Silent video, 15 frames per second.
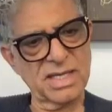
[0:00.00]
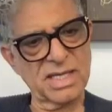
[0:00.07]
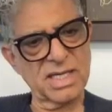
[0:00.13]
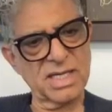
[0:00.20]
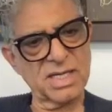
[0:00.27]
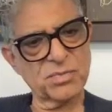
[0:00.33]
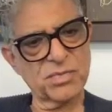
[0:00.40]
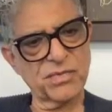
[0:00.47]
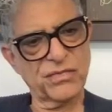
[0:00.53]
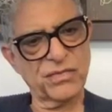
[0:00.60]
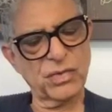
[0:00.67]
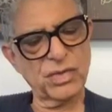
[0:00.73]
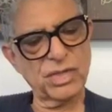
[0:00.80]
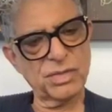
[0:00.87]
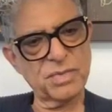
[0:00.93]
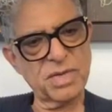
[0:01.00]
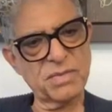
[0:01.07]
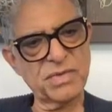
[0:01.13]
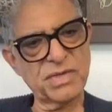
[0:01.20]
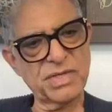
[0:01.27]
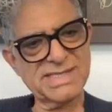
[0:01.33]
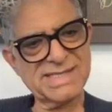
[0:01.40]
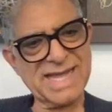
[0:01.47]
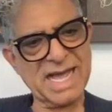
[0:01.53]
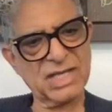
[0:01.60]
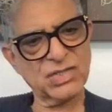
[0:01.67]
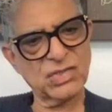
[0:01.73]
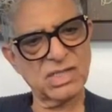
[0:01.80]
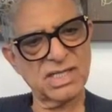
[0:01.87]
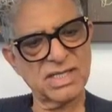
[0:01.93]
And before a memory is
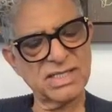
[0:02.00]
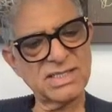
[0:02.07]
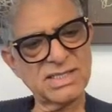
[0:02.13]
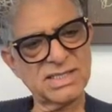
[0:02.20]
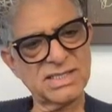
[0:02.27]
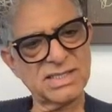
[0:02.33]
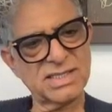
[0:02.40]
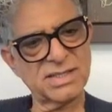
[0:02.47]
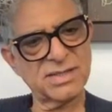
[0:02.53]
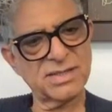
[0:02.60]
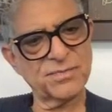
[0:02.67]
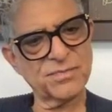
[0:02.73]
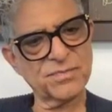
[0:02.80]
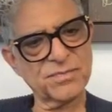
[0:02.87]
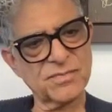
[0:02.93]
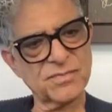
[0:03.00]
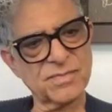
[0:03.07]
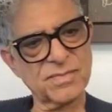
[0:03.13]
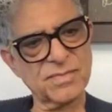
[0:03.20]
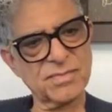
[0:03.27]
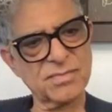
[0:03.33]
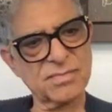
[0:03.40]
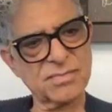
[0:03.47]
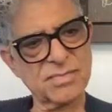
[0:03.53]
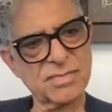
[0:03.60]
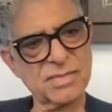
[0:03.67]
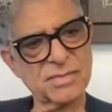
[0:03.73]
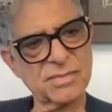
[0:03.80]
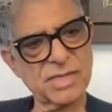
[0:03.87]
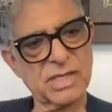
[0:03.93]
actualized,
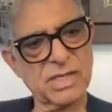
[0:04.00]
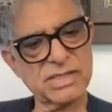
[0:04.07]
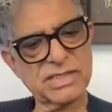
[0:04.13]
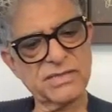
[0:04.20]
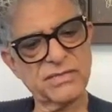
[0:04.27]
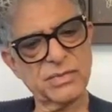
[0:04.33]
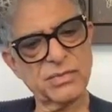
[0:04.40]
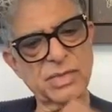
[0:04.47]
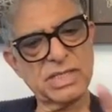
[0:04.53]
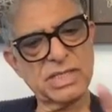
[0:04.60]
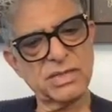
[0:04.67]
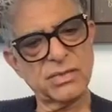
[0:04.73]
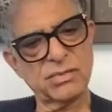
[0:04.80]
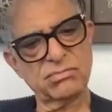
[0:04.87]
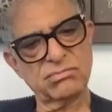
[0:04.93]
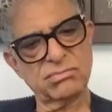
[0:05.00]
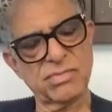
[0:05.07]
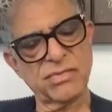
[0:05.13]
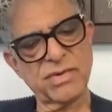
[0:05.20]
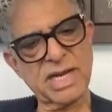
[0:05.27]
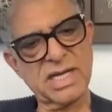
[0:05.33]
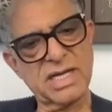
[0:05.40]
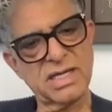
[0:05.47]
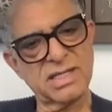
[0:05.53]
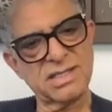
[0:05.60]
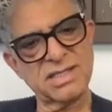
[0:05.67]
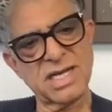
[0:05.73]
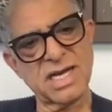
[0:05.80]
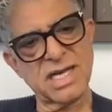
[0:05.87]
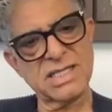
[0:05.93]
because even when you
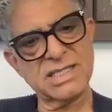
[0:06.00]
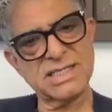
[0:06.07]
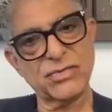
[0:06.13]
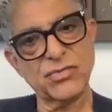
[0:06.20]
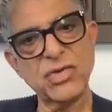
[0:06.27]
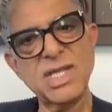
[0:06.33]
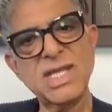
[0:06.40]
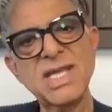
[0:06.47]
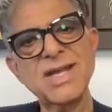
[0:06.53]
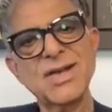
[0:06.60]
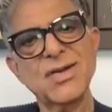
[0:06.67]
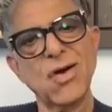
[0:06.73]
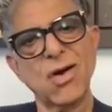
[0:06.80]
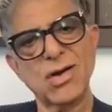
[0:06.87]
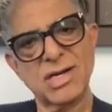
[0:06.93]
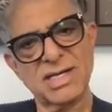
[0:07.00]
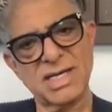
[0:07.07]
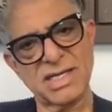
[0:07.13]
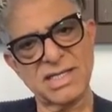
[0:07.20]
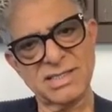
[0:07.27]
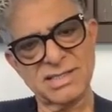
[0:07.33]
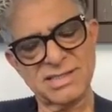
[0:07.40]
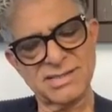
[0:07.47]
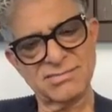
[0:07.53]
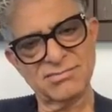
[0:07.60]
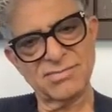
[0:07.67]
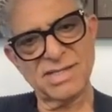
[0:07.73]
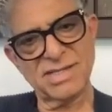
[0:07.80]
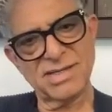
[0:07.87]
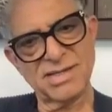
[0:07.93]
recognize
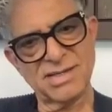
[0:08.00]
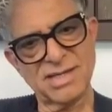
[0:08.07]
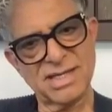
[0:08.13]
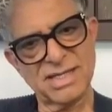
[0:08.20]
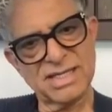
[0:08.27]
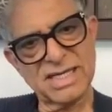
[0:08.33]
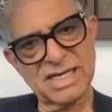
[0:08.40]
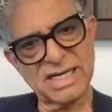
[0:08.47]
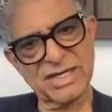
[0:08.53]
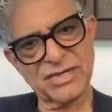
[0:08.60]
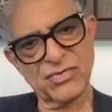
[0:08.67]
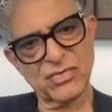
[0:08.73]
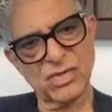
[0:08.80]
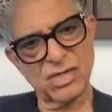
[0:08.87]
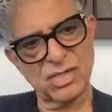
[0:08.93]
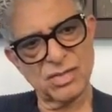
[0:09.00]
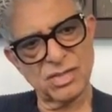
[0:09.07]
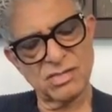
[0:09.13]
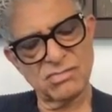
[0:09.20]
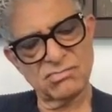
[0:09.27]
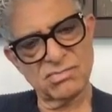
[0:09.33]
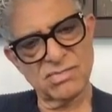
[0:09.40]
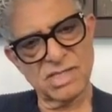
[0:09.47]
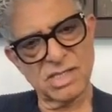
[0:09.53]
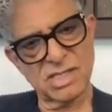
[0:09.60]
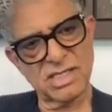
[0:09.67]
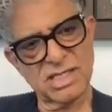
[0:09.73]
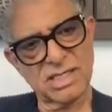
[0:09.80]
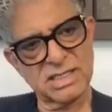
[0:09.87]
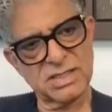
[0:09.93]
an electron,
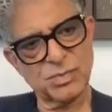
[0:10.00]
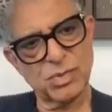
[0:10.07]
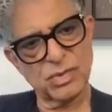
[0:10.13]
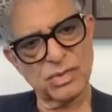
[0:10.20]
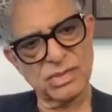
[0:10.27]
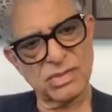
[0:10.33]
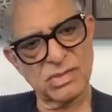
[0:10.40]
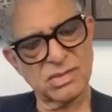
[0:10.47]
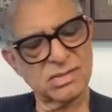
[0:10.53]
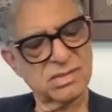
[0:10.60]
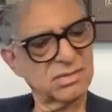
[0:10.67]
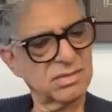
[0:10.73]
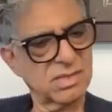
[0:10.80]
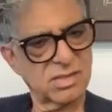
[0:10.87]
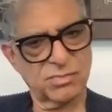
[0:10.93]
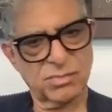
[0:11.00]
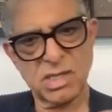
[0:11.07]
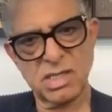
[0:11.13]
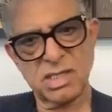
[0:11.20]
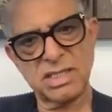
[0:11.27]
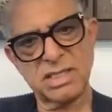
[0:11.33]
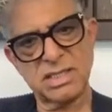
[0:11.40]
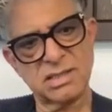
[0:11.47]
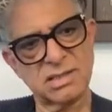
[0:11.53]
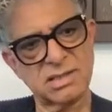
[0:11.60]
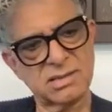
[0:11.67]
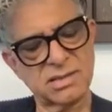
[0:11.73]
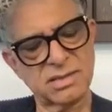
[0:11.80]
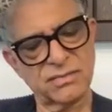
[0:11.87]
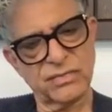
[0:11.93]
a Higgs boson, a
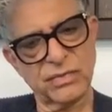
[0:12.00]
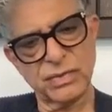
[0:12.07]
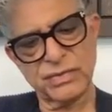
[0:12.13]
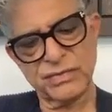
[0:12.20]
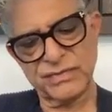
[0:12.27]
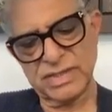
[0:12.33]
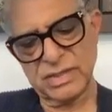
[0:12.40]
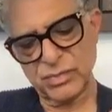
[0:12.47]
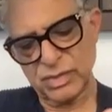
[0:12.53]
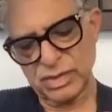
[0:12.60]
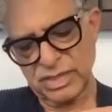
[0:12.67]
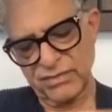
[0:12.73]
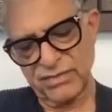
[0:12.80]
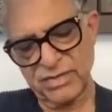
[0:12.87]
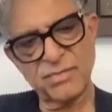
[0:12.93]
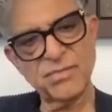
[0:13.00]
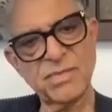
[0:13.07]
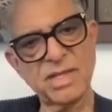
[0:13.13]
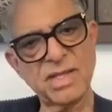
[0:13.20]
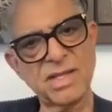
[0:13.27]
particle, a force field, whatever,